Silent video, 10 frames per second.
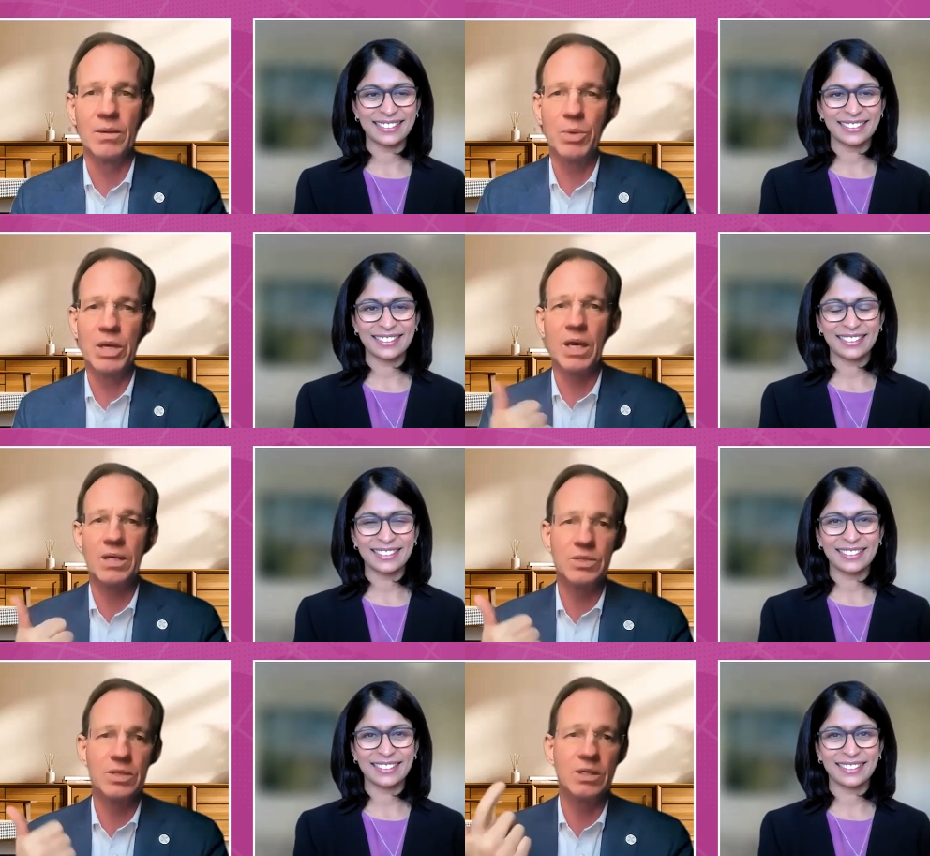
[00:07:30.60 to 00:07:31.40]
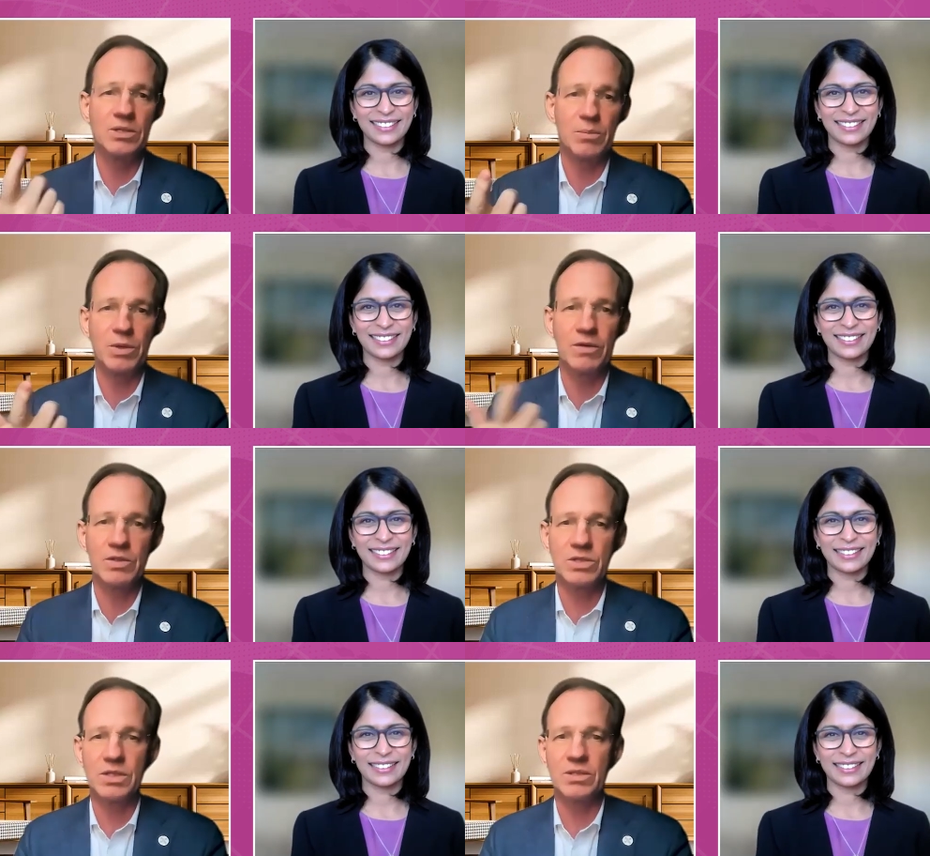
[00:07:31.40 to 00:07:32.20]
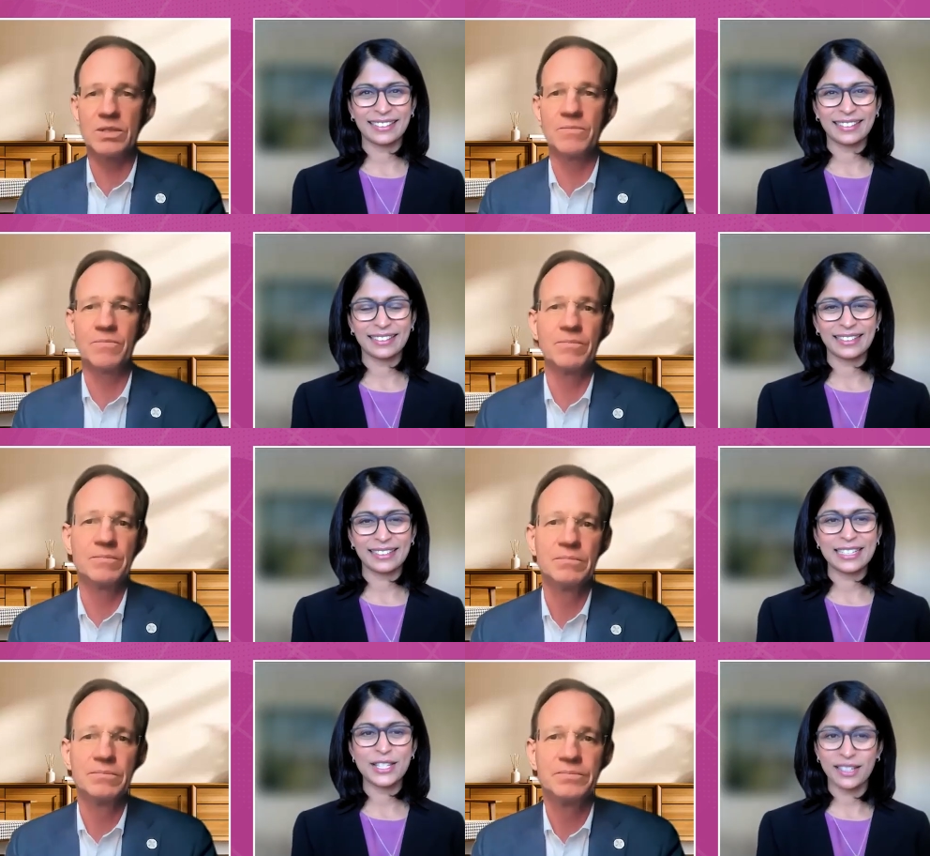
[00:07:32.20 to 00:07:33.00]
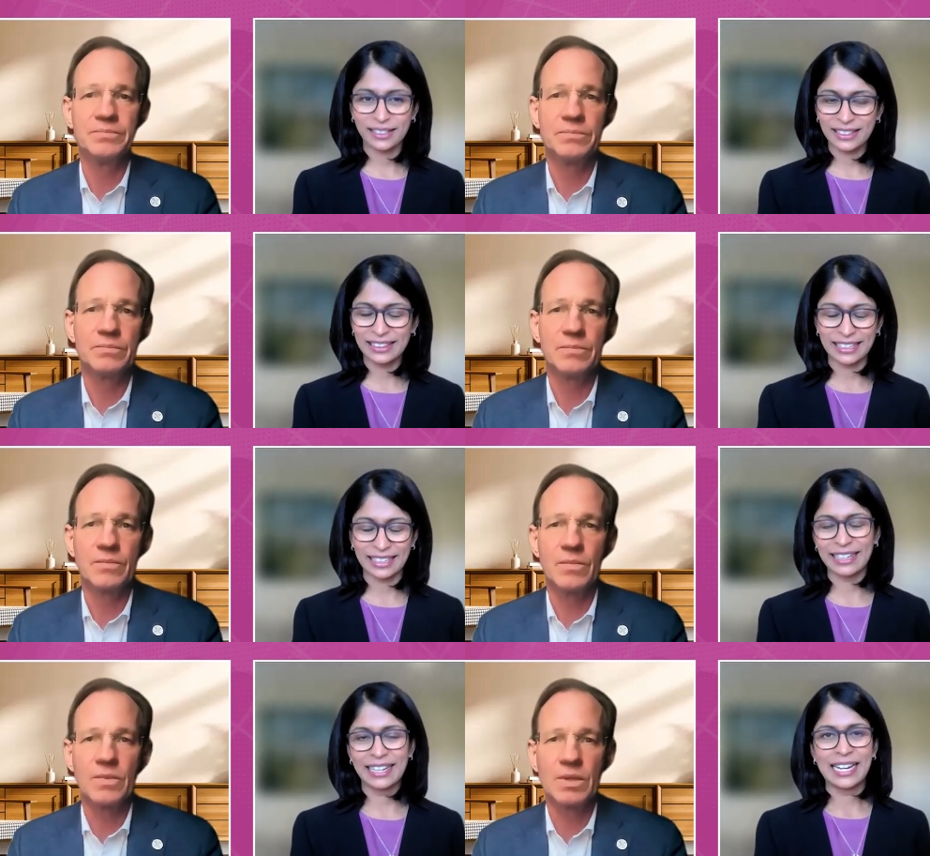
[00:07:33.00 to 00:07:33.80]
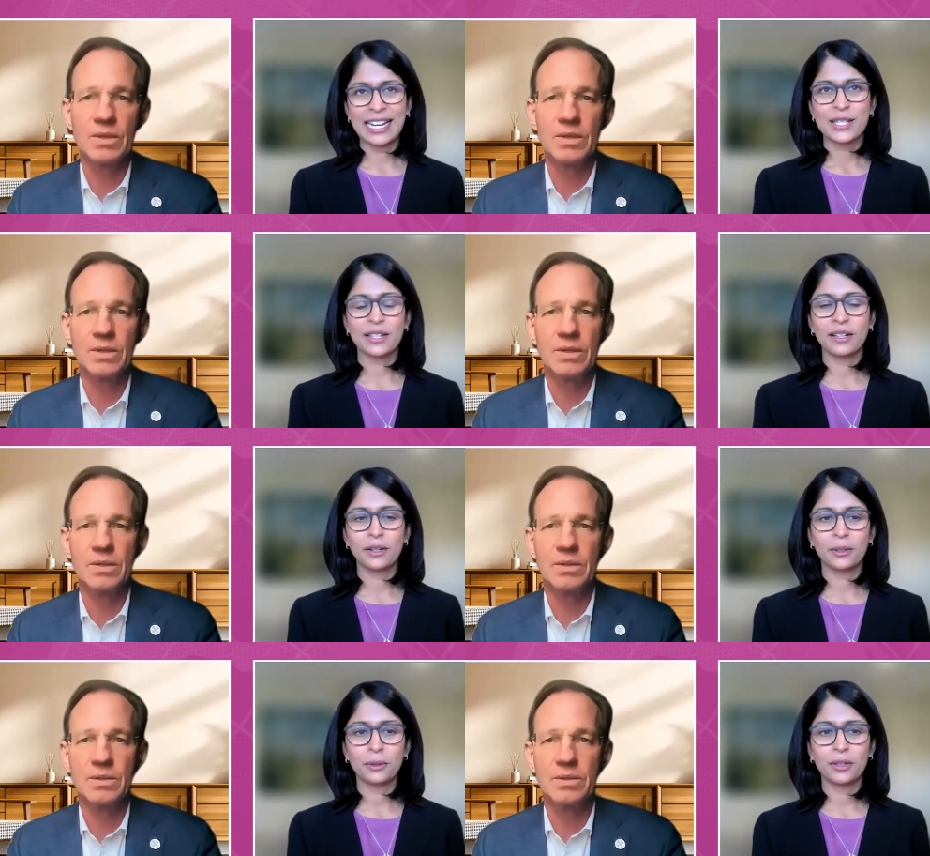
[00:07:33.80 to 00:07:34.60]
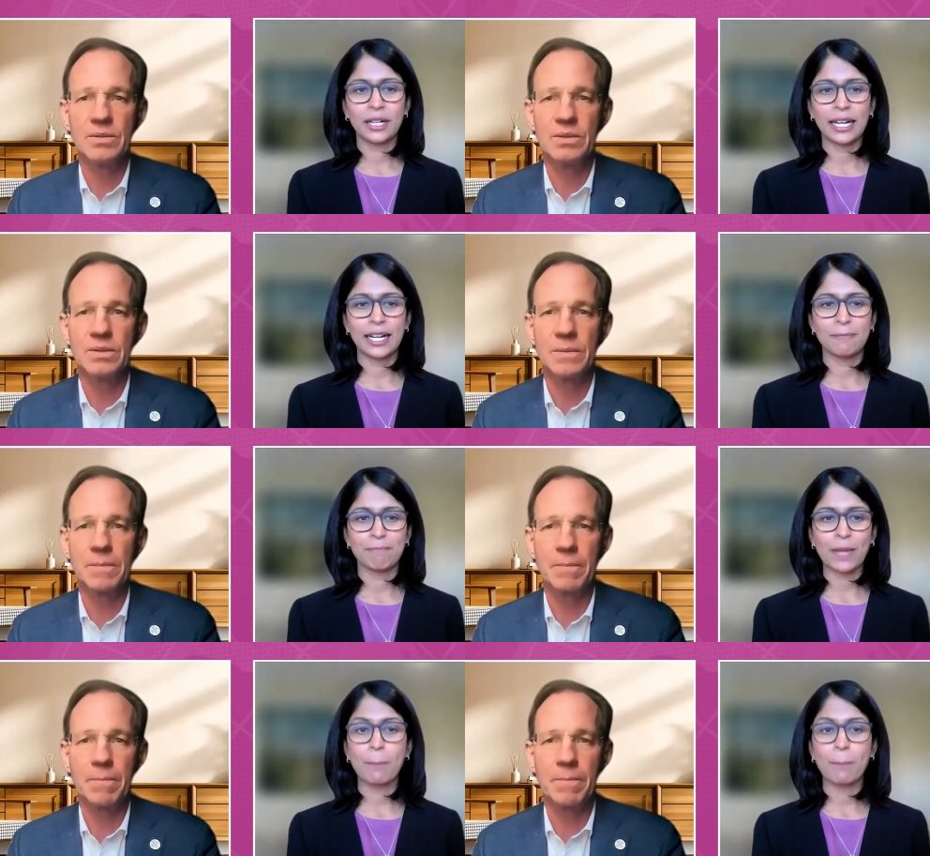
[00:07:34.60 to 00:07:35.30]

Speaker 1: PACs and PVCs.
Speaker 2: Certainly. So um,